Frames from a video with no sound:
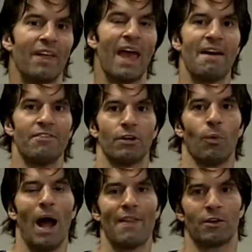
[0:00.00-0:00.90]
they have their
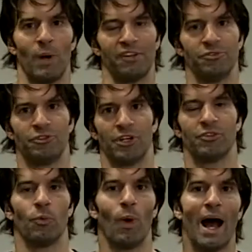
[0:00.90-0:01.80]
WOD, the Quest
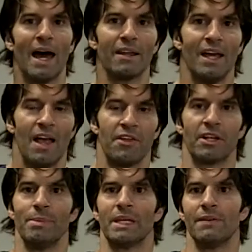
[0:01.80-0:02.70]
Nutrition WOD. They're
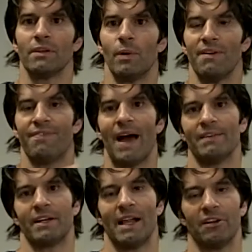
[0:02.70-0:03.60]
going to be giving away
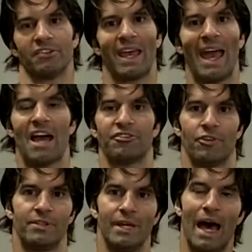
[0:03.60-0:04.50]
$500 cash to
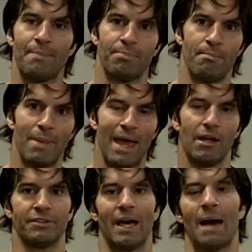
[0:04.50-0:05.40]
the top
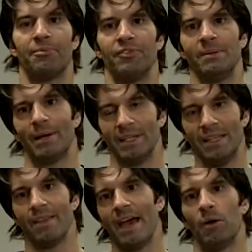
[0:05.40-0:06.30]
male, top female
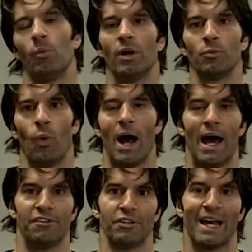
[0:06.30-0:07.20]
in that one
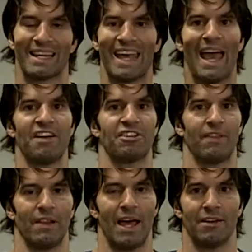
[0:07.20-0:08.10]
WOD. So you got cash
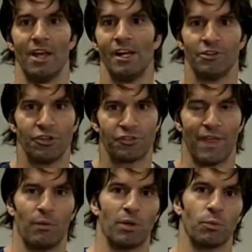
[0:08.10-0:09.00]
on the line just for
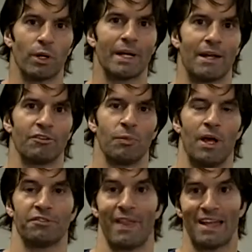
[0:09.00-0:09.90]
that one workout as
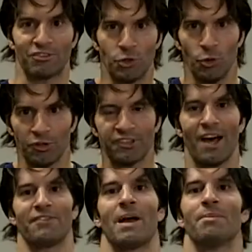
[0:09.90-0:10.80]
well. So that's cool
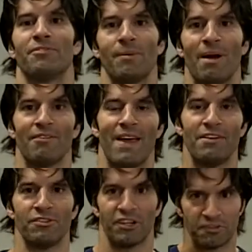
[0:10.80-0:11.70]
stuff coming from our
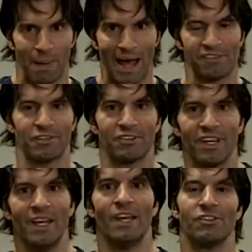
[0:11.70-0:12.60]
vendors, our sponsors.
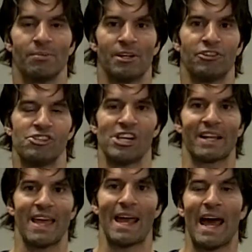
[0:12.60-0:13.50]
So make sure you
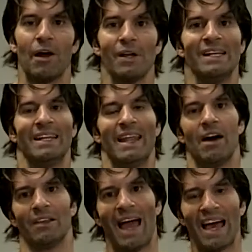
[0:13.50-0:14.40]
check that out.
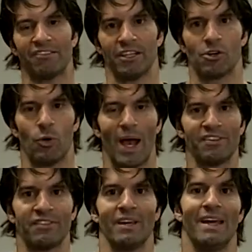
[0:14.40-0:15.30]
Now lastly,
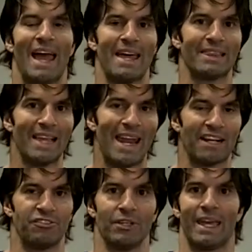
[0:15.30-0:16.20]
Quest
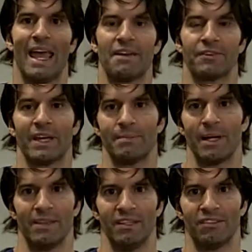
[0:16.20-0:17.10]
Athletics. You can't forget
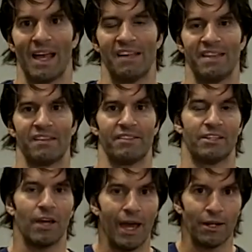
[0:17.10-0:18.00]
about these guys. That's the
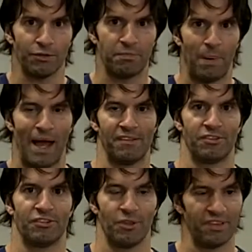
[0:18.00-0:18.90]
title
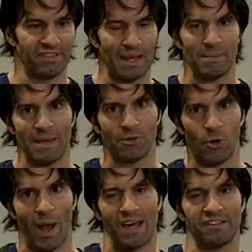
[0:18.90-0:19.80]
sponsor. So the same name
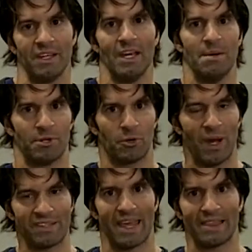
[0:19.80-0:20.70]
Quest, but
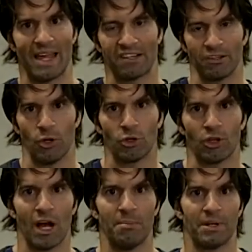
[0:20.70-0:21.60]
Quest Athletics, a
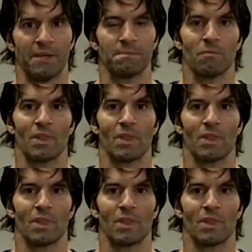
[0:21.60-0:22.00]
local company.